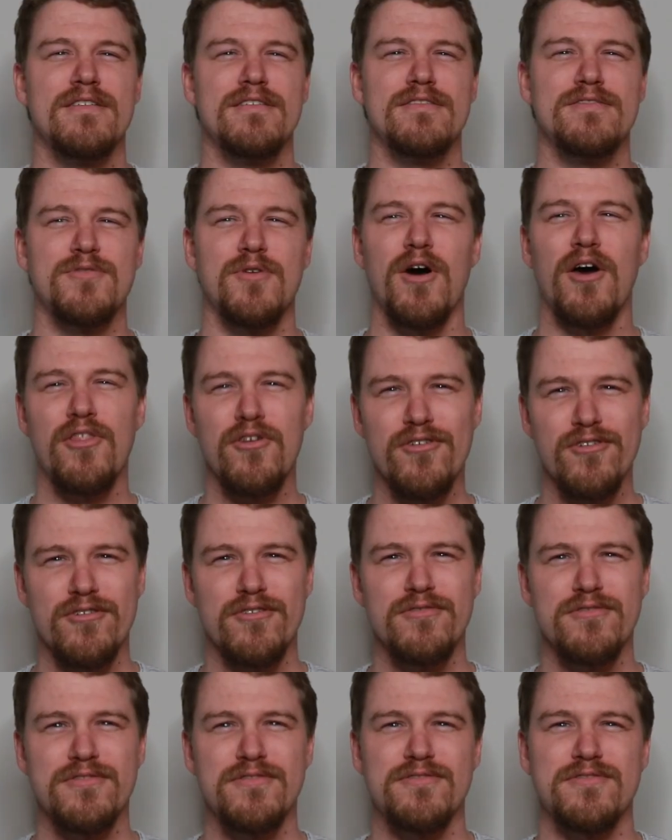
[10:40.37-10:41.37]
So Other
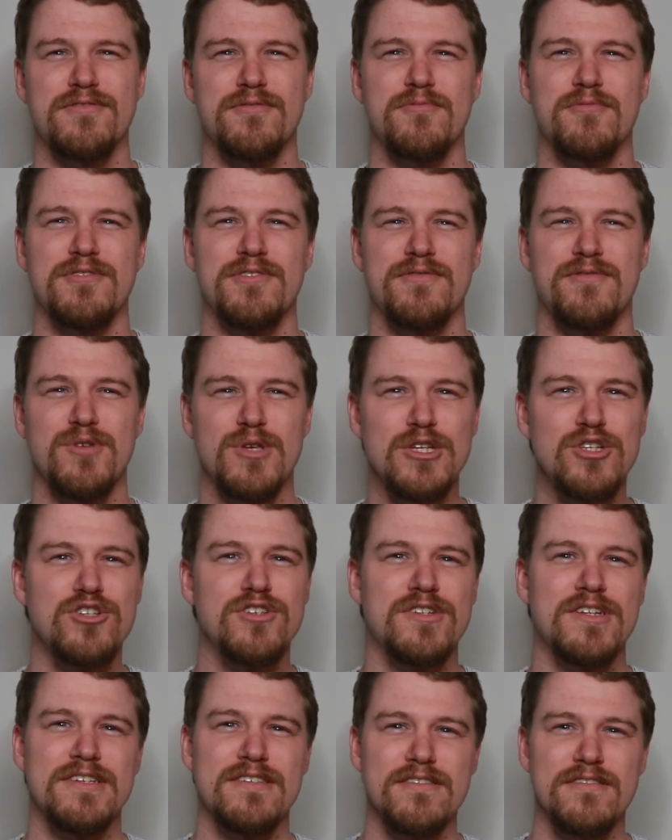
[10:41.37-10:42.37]
Earths was a really
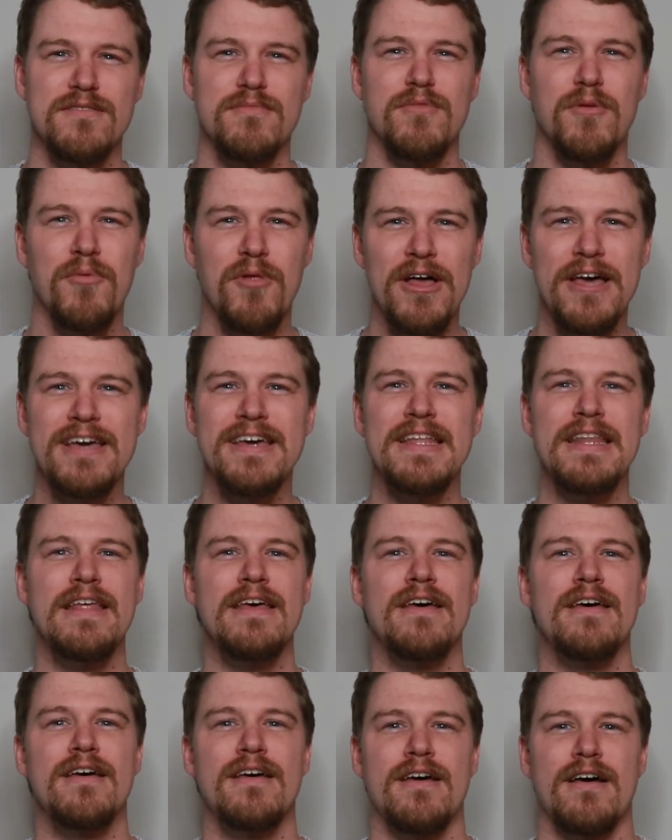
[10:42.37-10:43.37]
interesting system to play in.
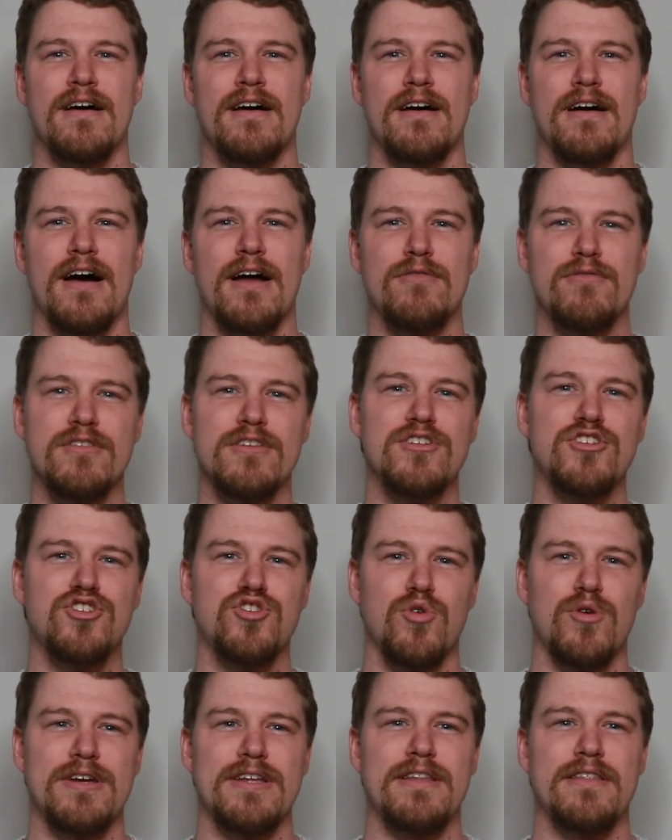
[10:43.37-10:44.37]
I really
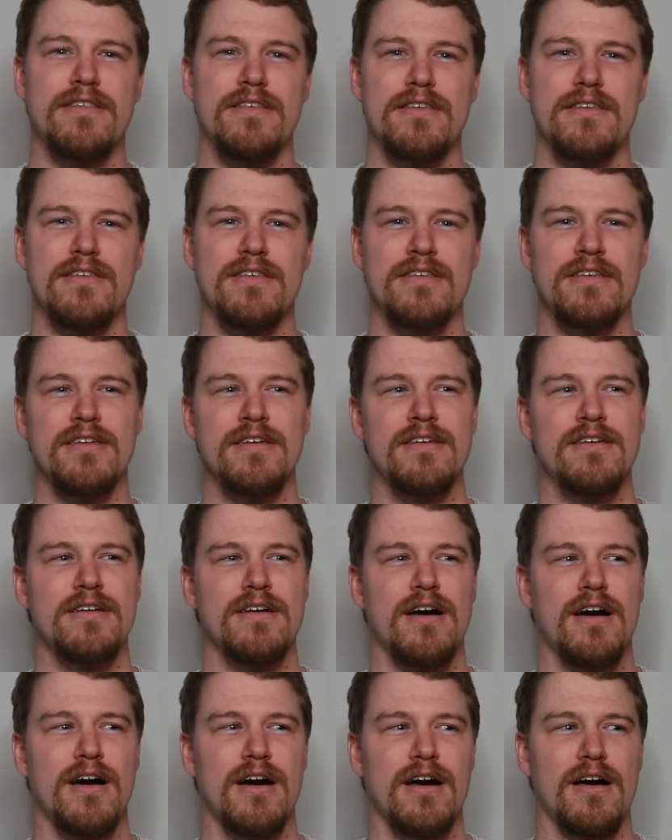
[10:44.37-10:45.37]
enjoyed the
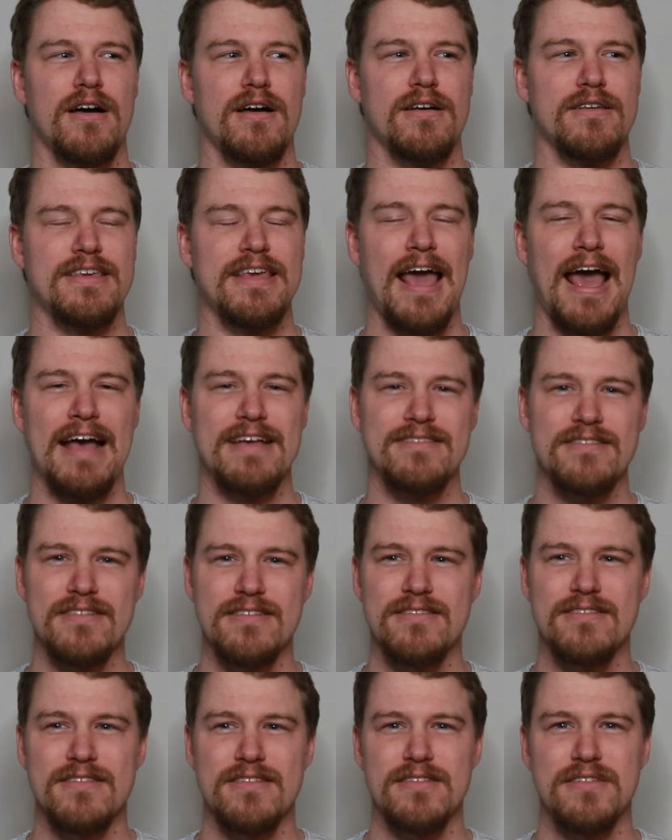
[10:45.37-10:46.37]

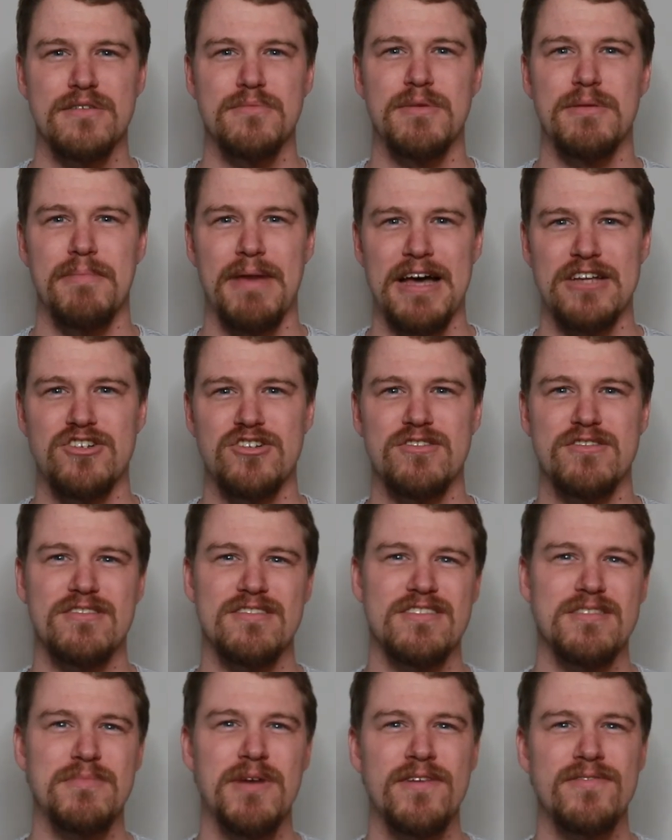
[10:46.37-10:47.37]
casting system and magic
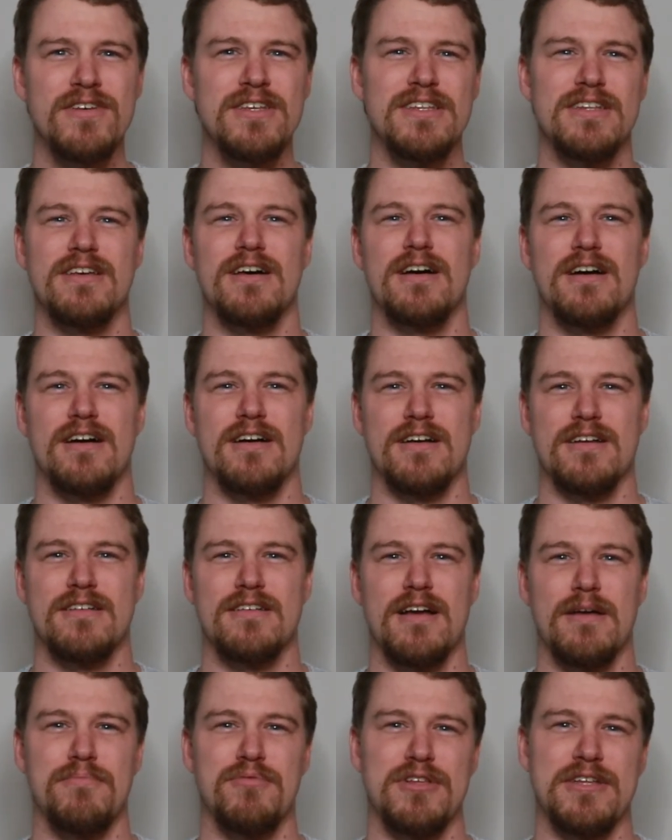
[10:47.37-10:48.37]
system of it.
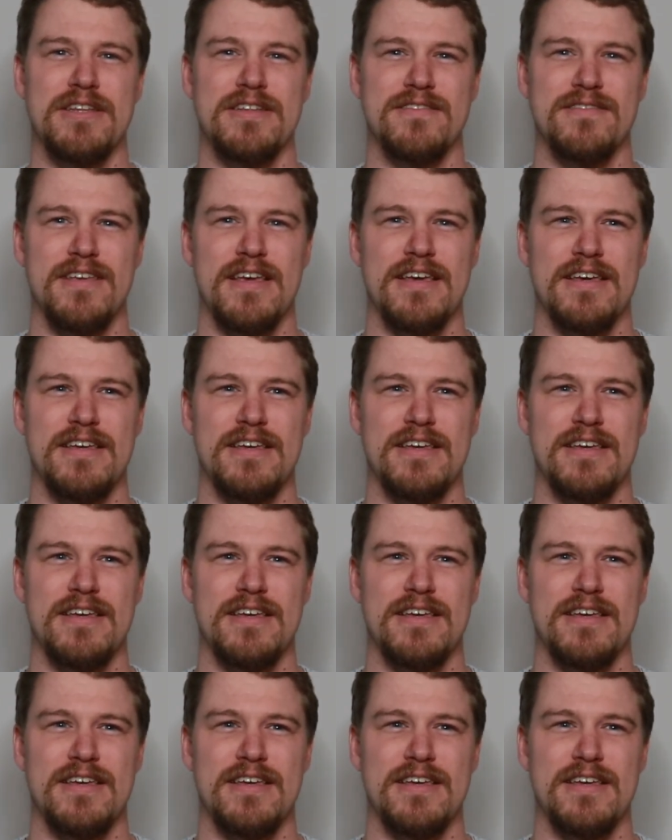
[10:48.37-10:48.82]
I played as